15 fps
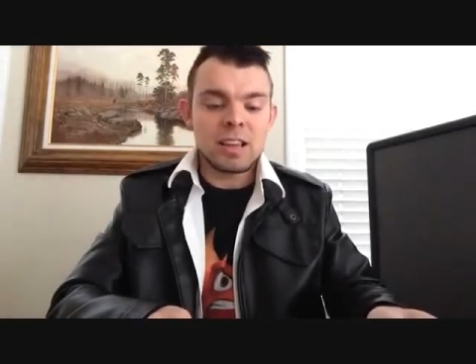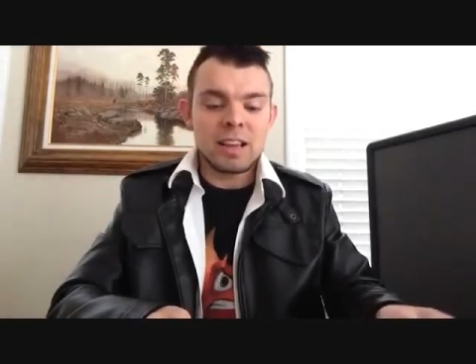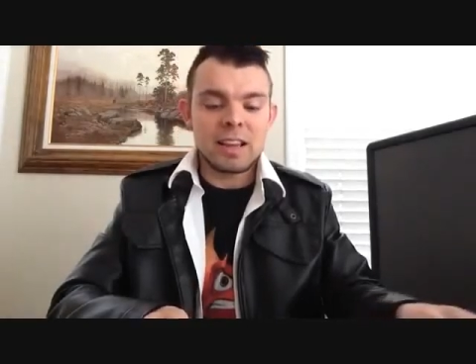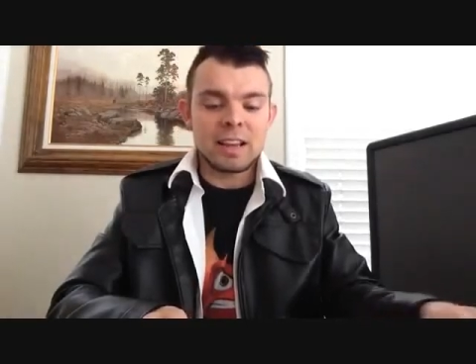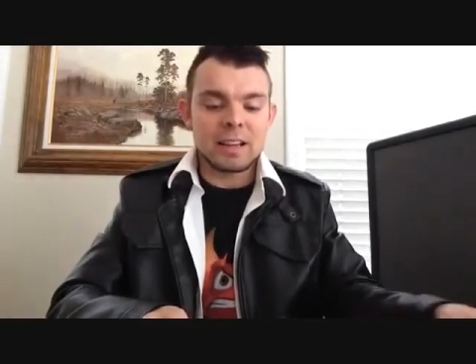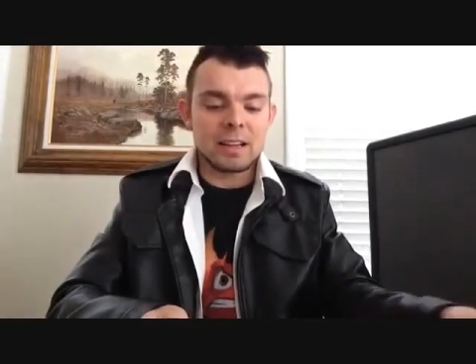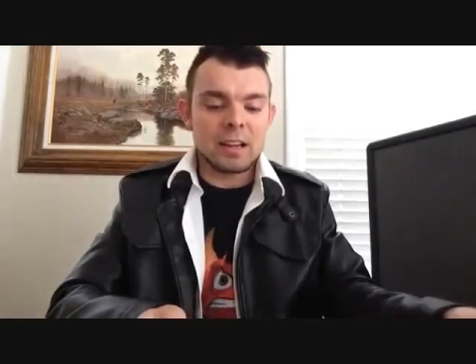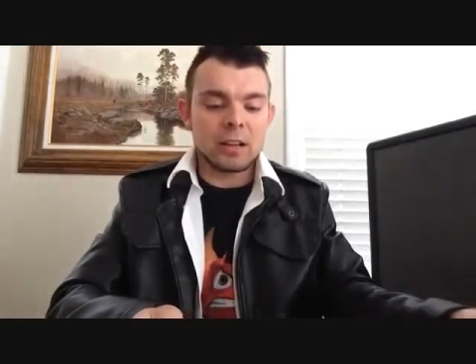
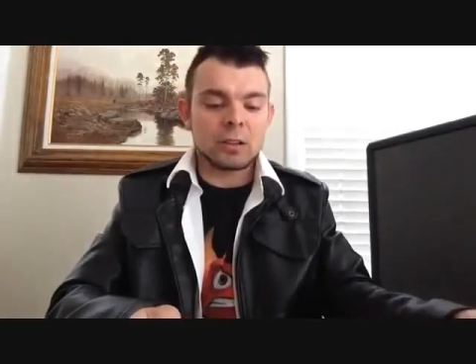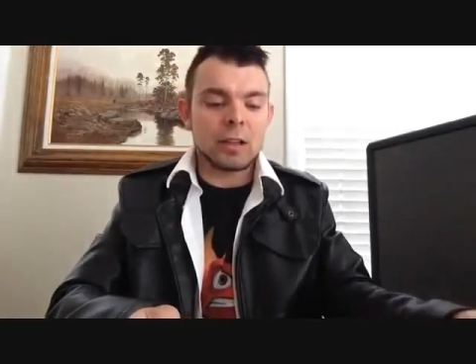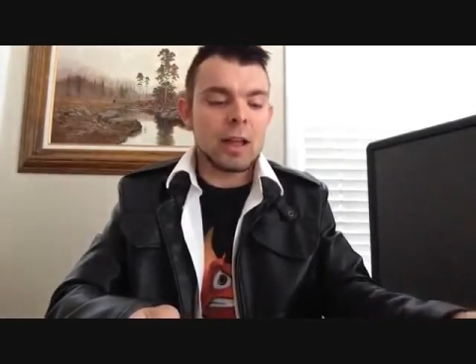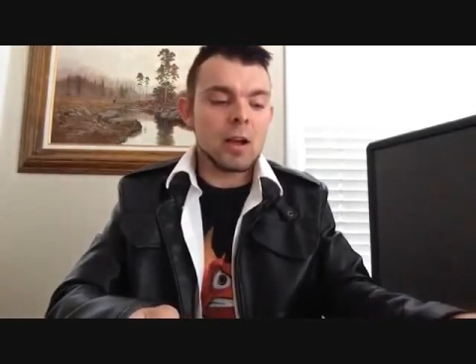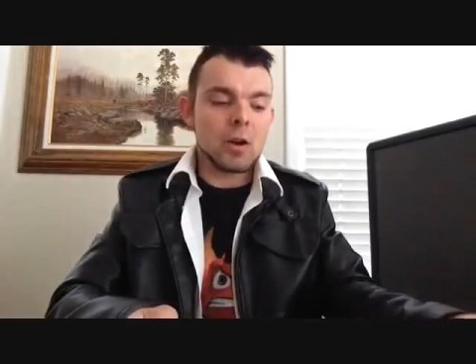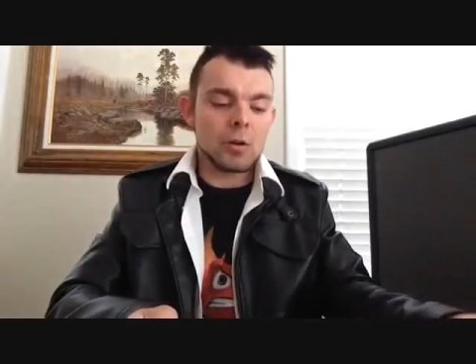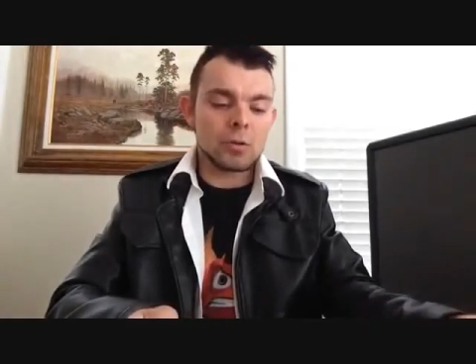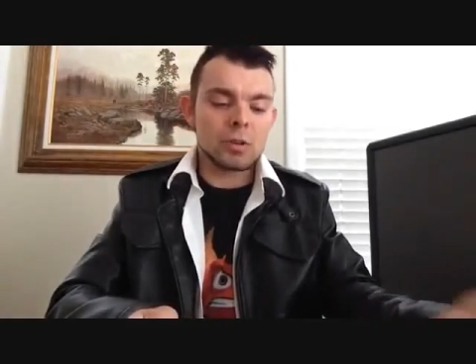it
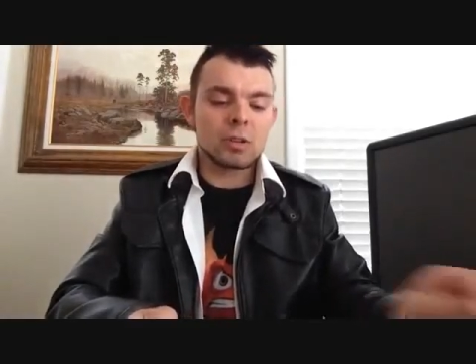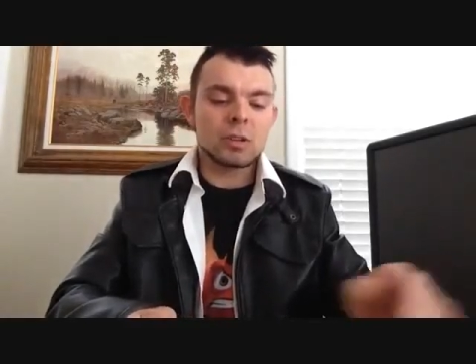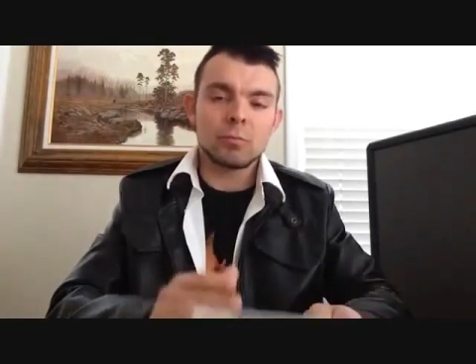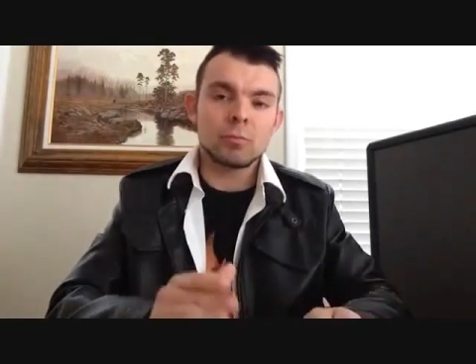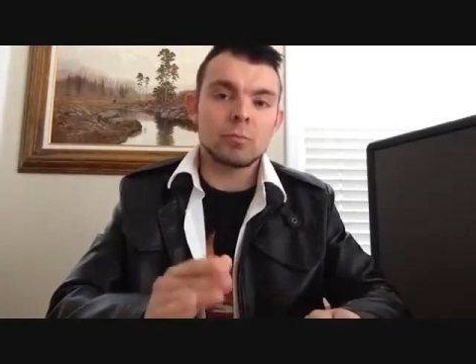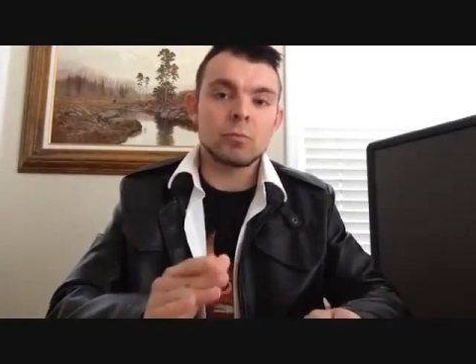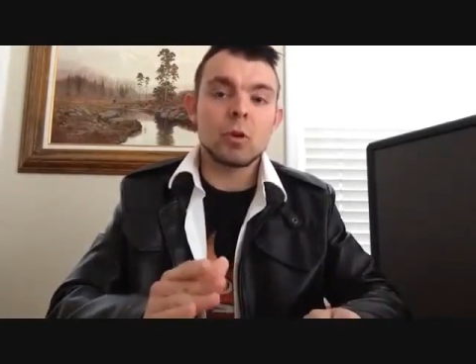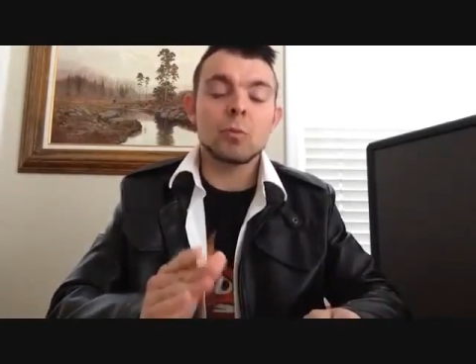allowed
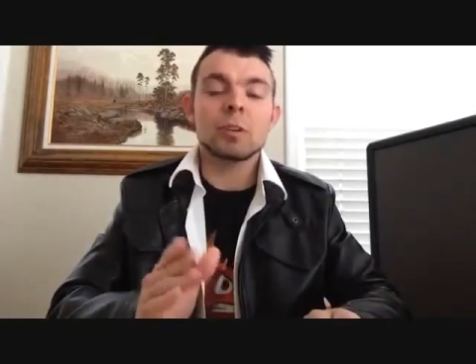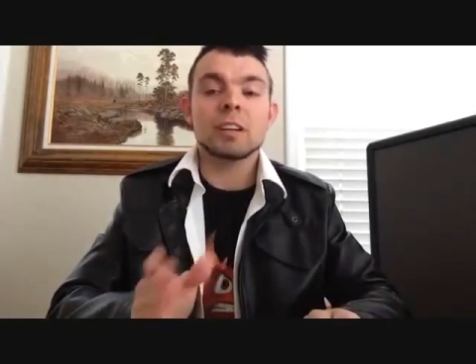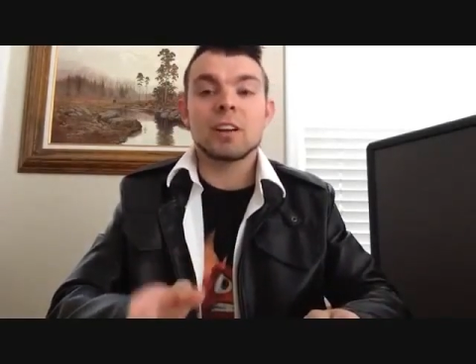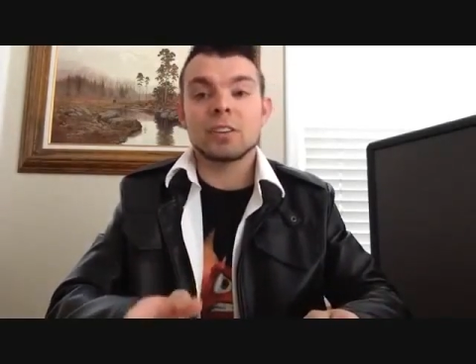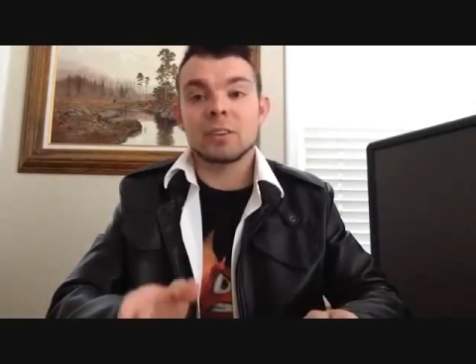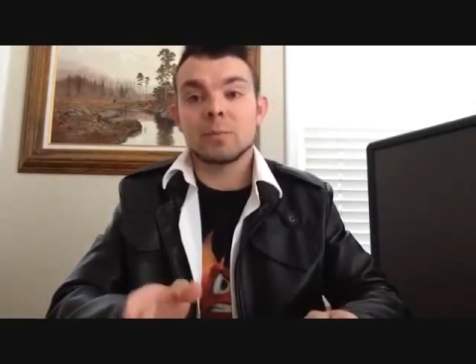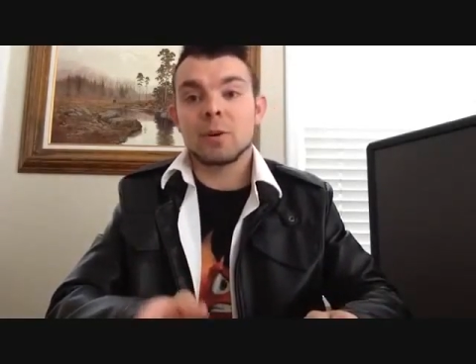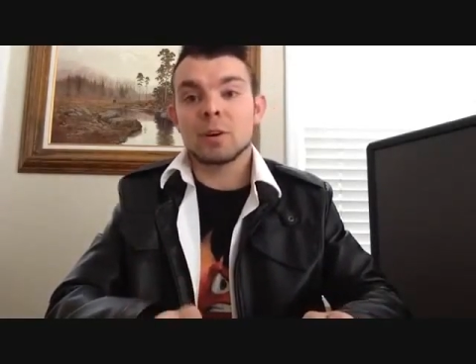Roma
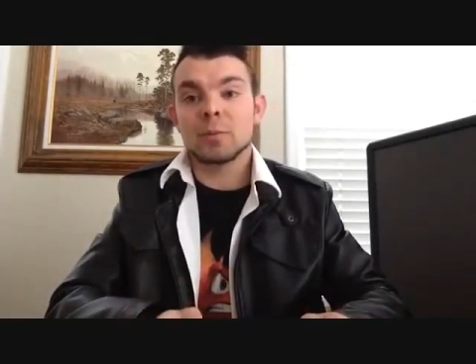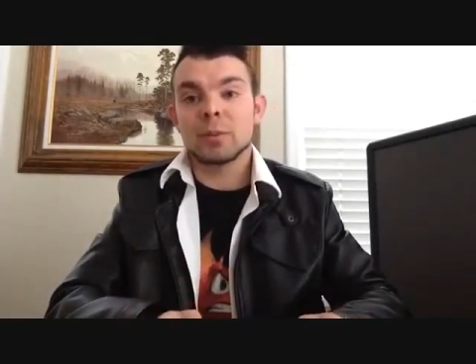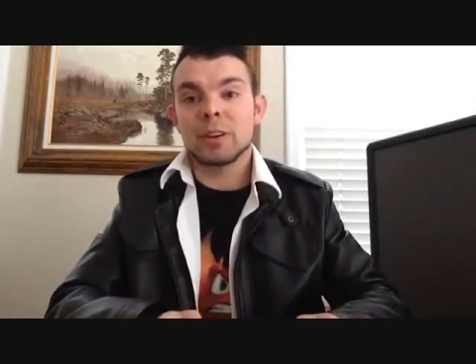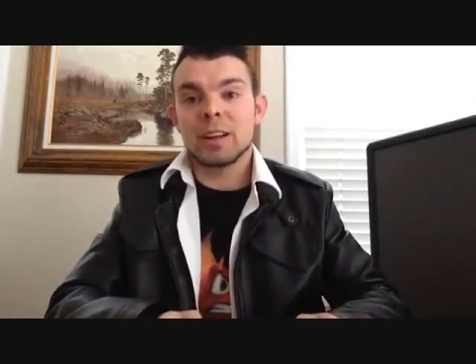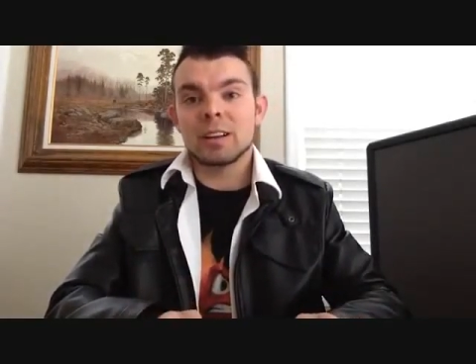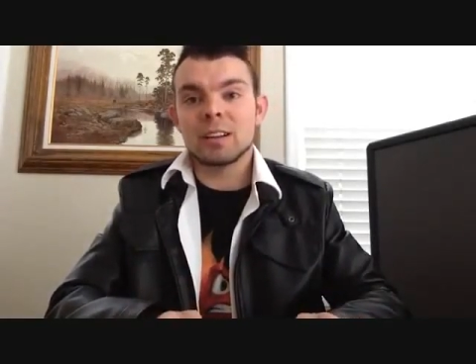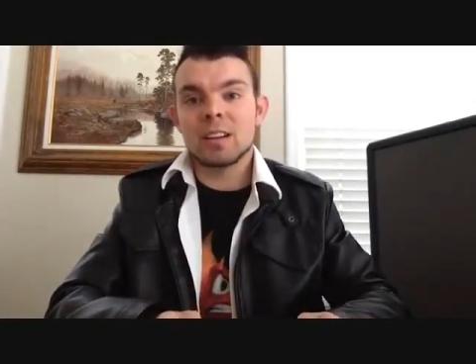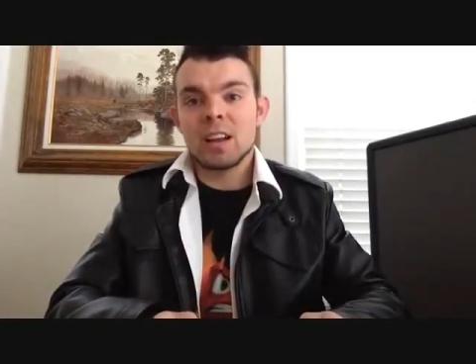Downey and Mark
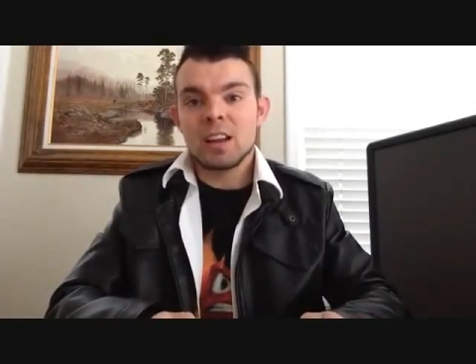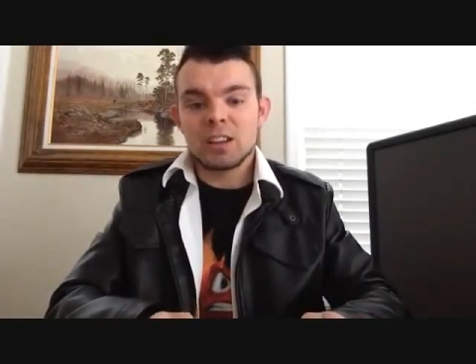Burnett